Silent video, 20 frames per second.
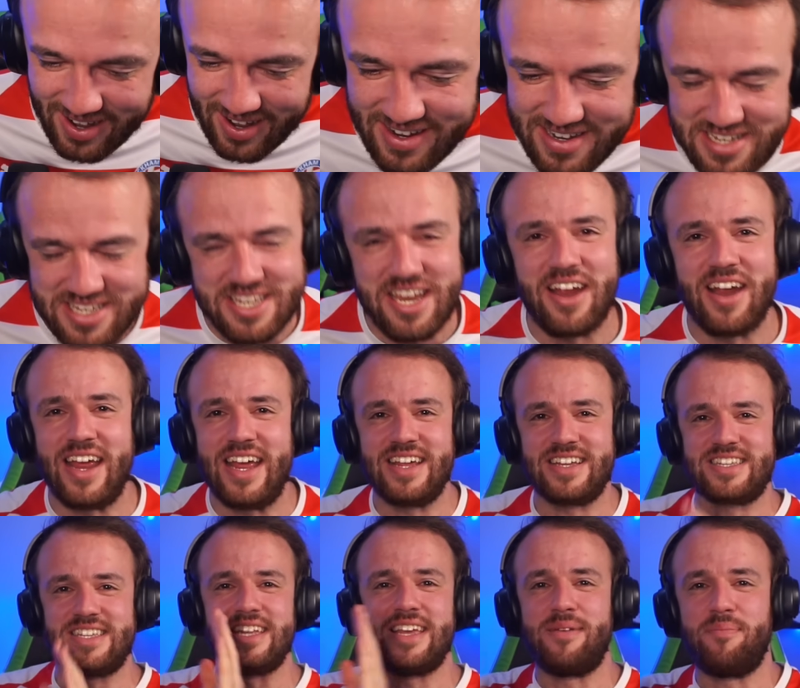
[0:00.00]

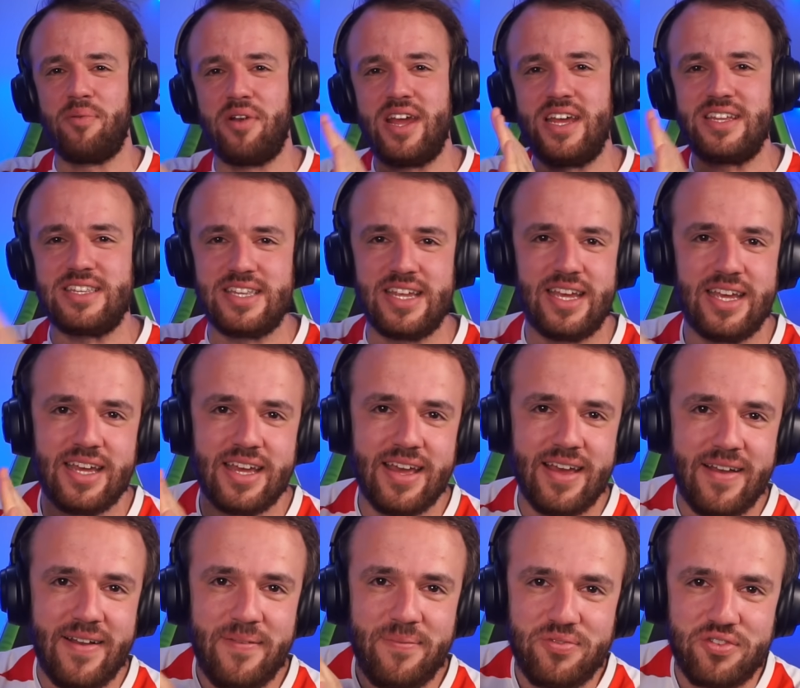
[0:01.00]
Seriously, Breezy.
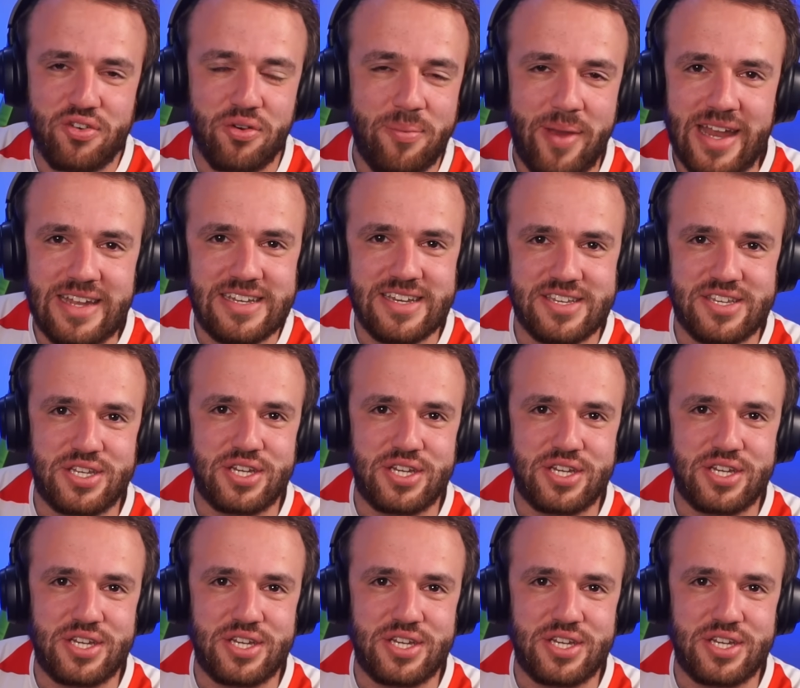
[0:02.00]
Tremendous